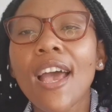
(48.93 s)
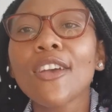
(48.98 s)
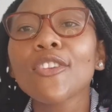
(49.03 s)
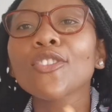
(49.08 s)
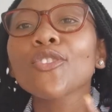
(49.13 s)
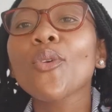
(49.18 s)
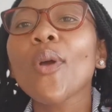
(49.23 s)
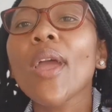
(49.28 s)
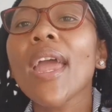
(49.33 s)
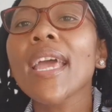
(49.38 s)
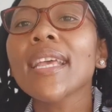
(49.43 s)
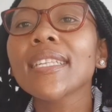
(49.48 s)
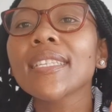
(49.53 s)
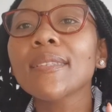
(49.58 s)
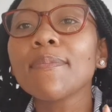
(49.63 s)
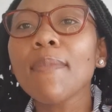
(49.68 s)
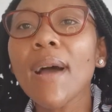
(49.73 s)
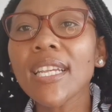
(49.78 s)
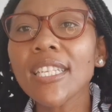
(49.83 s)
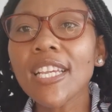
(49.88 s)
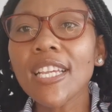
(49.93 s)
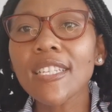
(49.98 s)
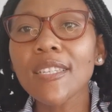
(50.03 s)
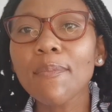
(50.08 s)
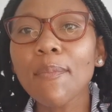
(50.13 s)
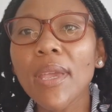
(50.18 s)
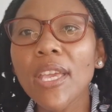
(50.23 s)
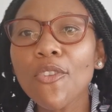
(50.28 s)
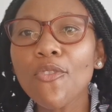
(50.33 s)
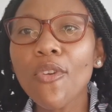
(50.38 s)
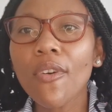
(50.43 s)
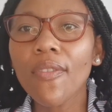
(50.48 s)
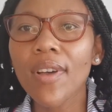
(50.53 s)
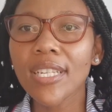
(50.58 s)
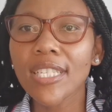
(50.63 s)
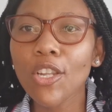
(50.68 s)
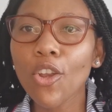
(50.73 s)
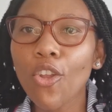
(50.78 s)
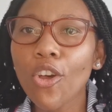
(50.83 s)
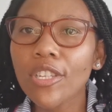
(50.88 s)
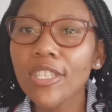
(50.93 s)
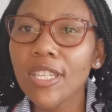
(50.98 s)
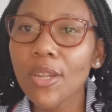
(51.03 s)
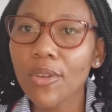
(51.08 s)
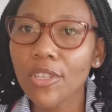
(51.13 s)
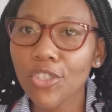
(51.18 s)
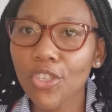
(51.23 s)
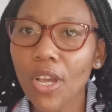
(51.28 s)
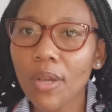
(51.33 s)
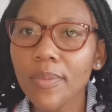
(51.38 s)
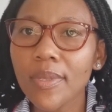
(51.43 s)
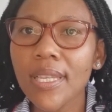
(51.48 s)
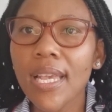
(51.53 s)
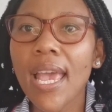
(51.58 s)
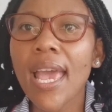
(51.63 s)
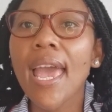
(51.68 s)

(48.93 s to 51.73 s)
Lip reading: So as much as many of us lost our jobs,